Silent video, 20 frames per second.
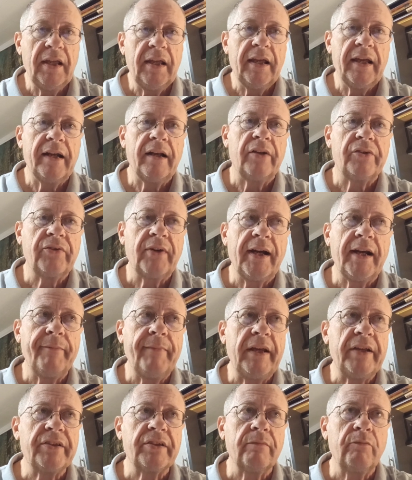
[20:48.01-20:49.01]
and I'll try to
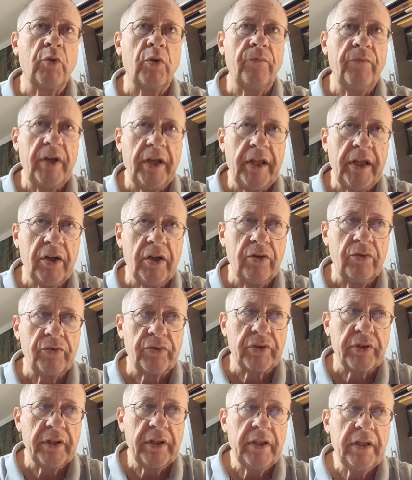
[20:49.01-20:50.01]
make some more videos